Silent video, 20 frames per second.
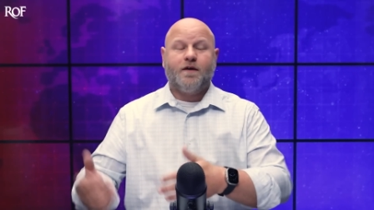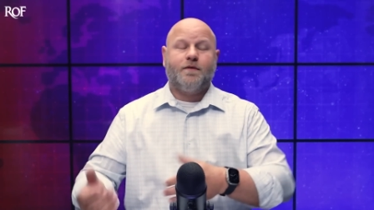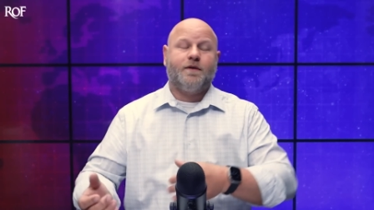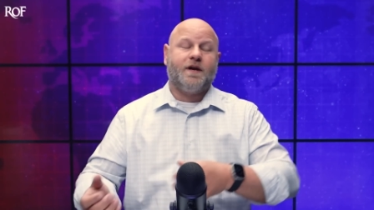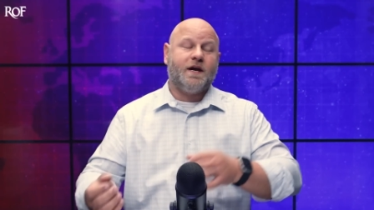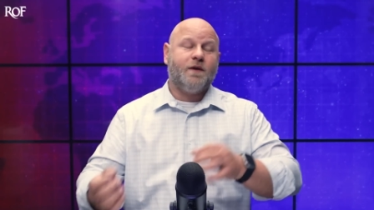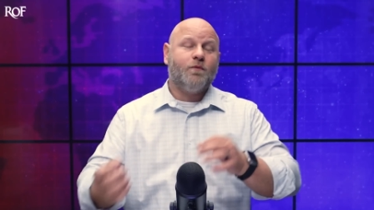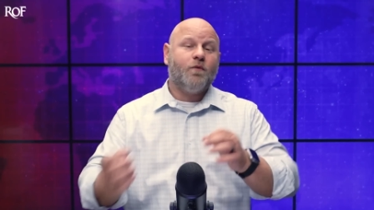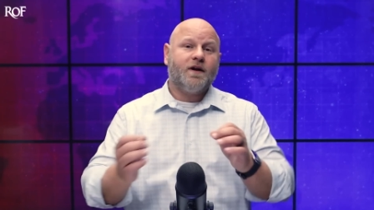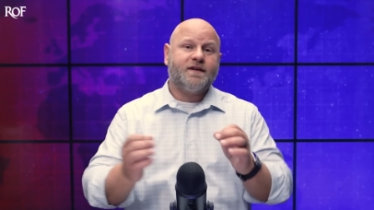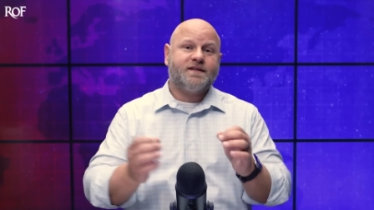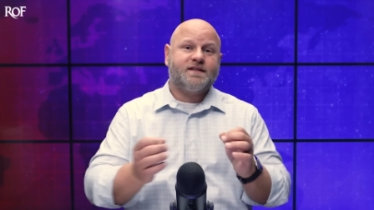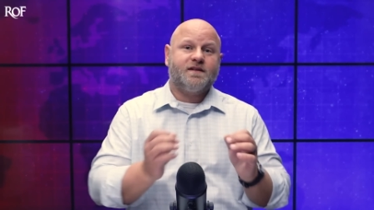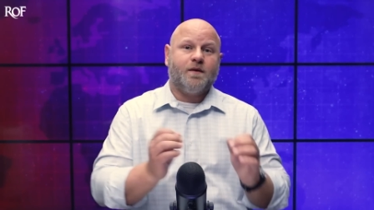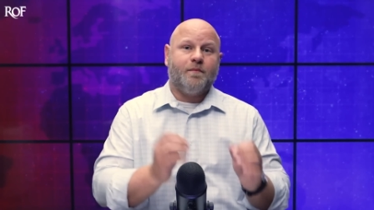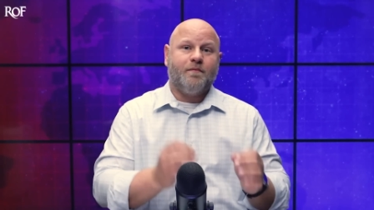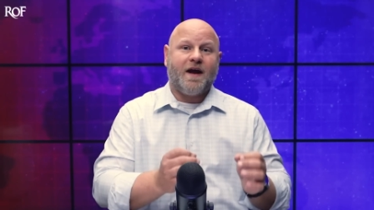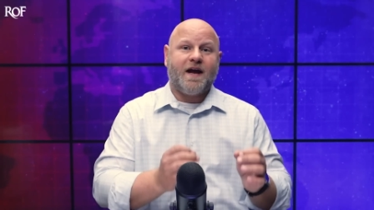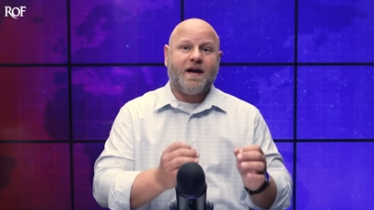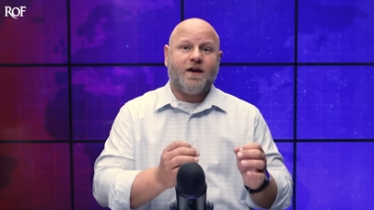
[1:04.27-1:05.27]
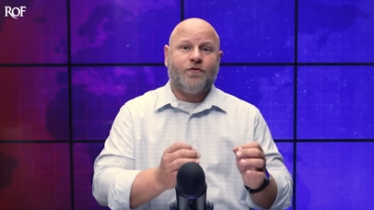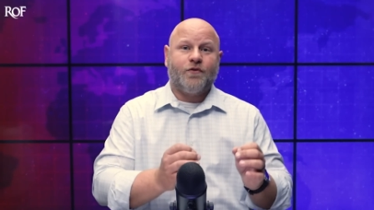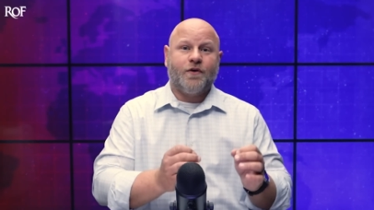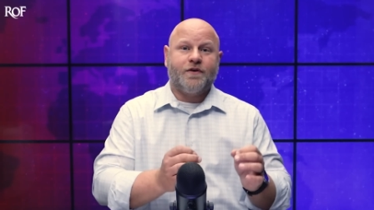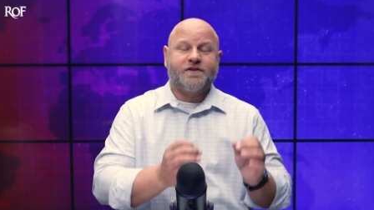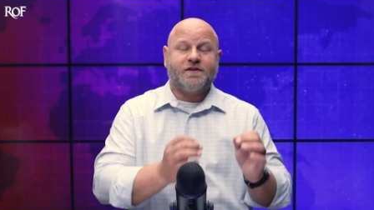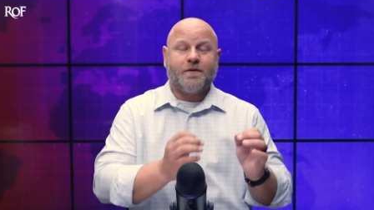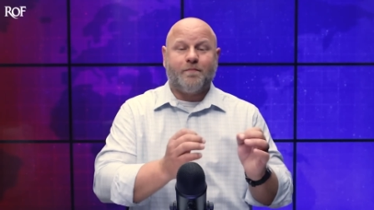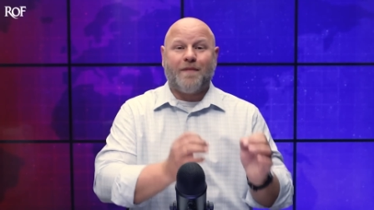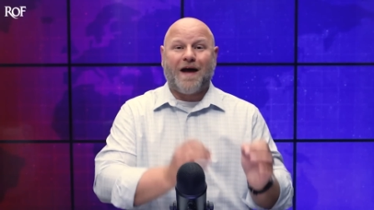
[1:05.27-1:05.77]
He wants to make
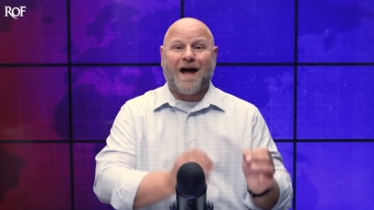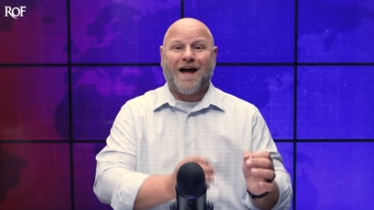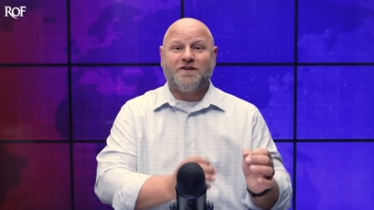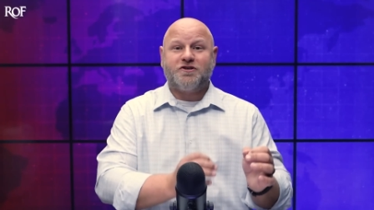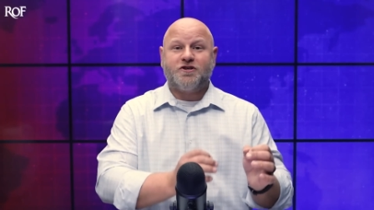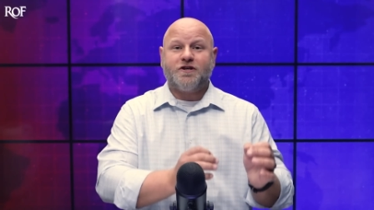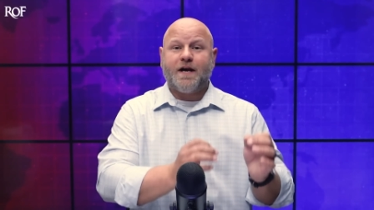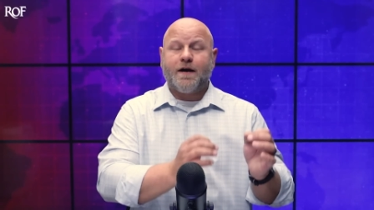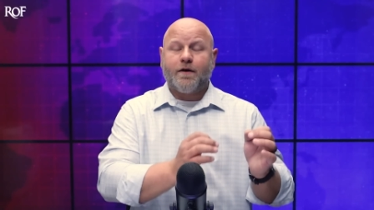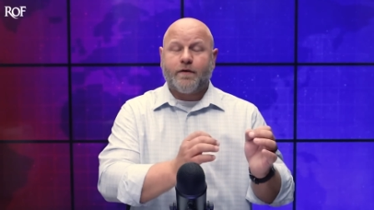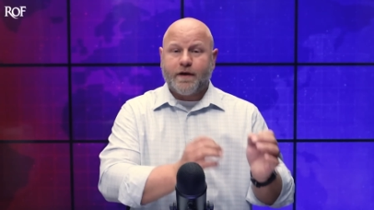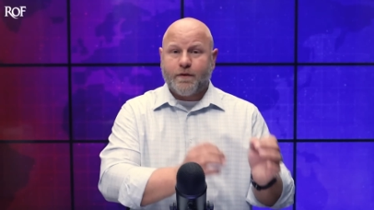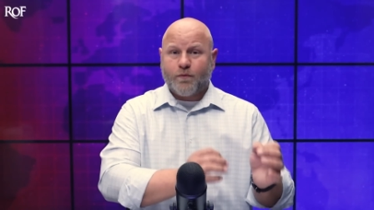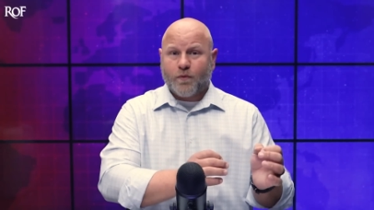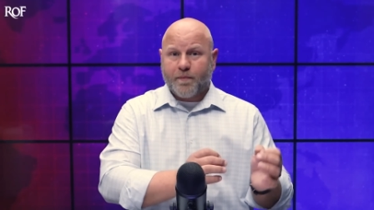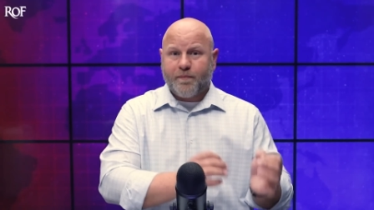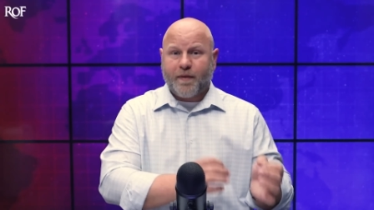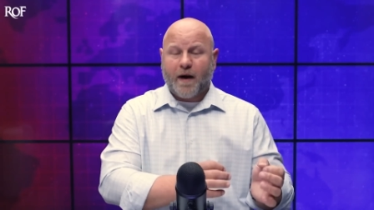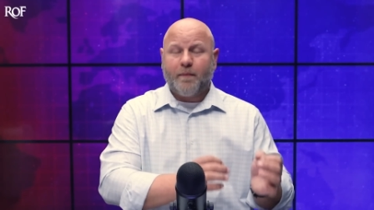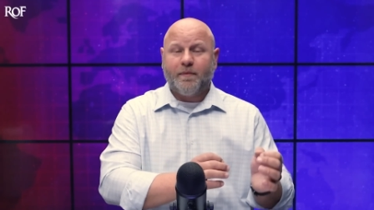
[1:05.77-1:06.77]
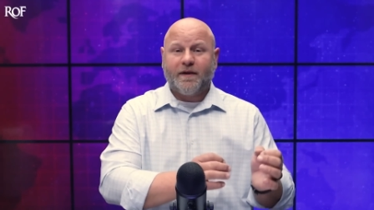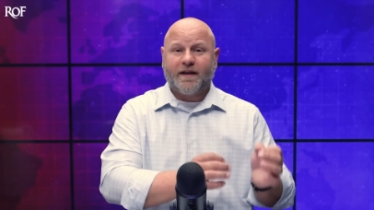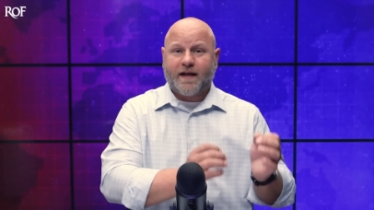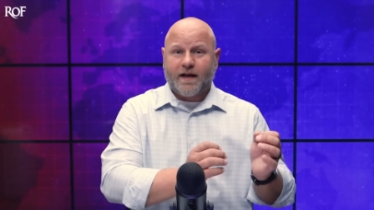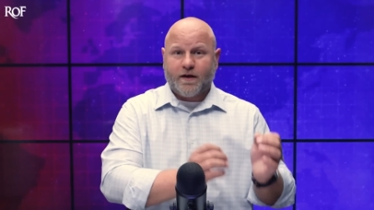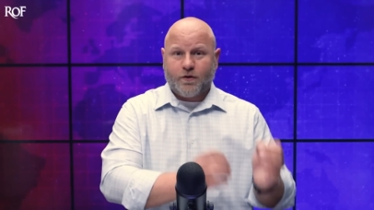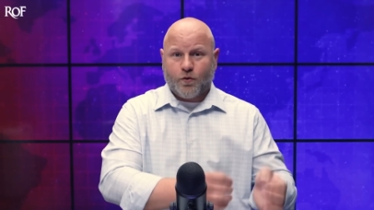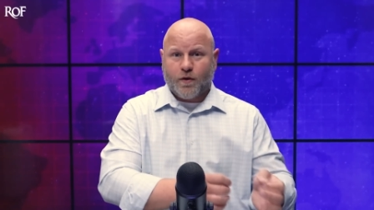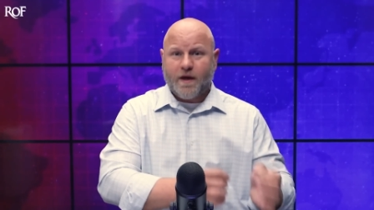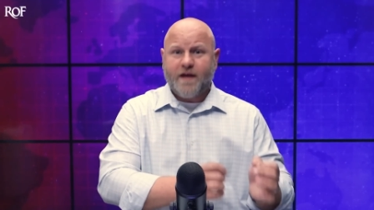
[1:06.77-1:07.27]
those imaginary
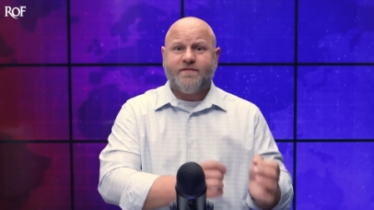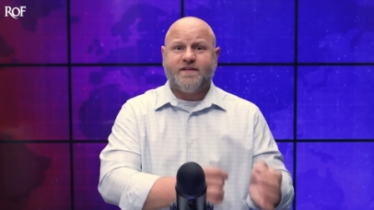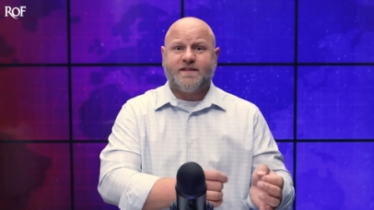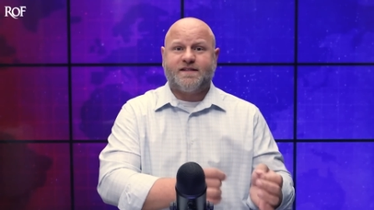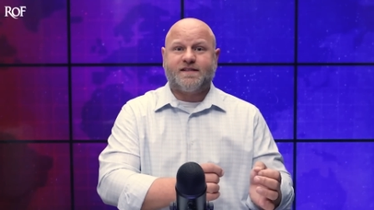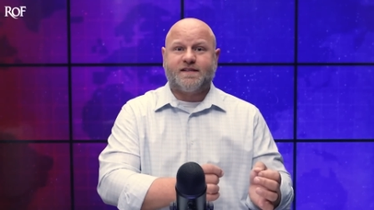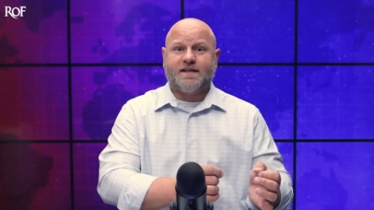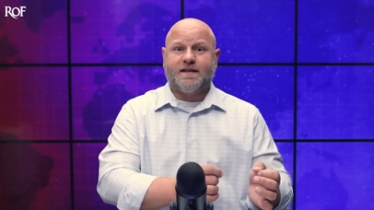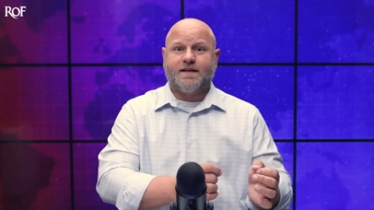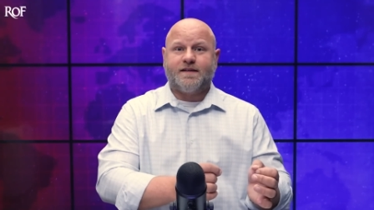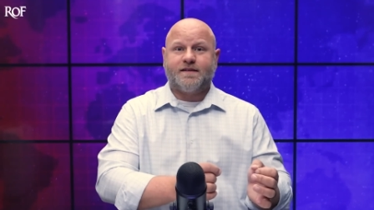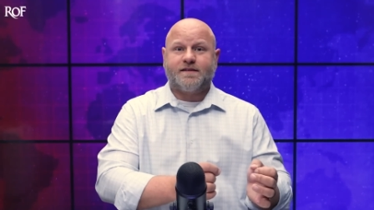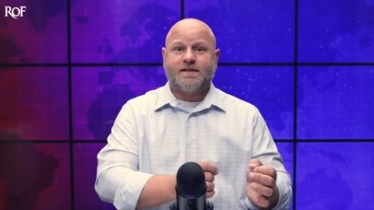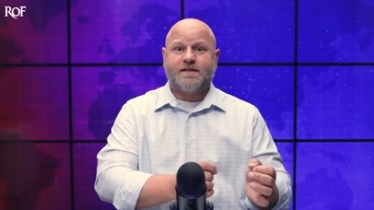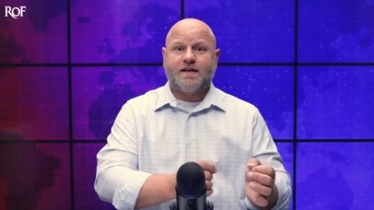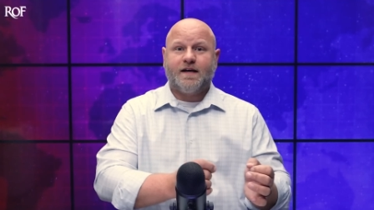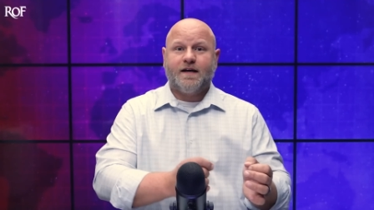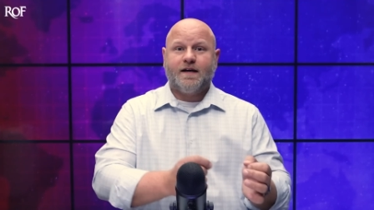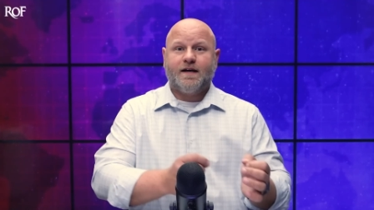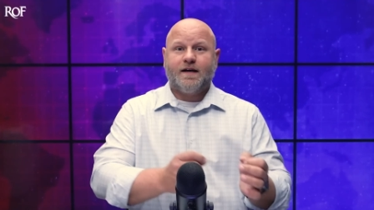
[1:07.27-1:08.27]
Republican grievances